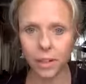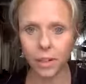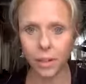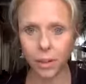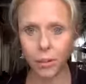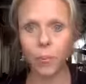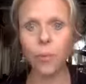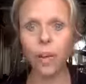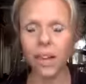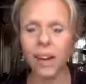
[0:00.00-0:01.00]
But, you
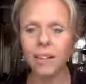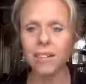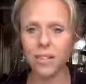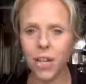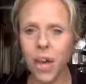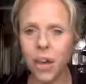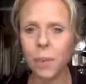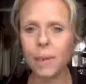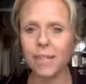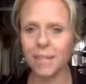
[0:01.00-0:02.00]
know, we are
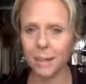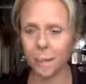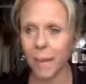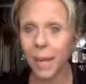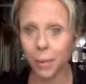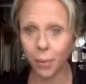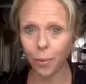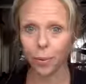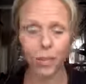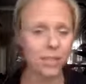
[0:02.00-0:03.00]
determined
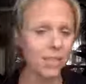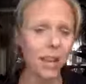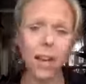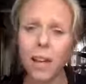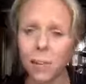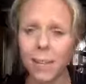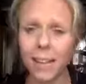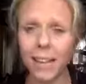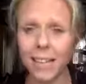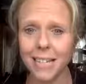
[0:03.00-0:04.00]
people. We're
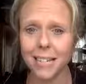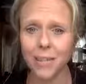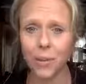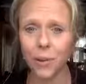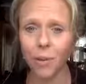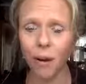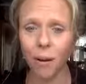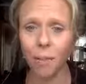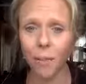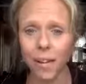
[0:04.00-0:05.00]
determined ladies who
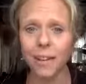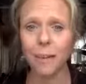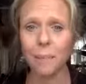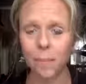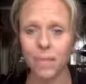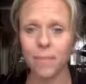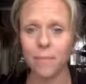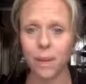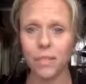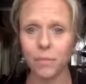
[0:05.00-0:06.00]
are making
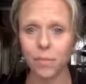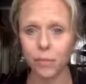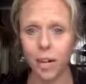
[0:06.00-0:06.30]
massive, massive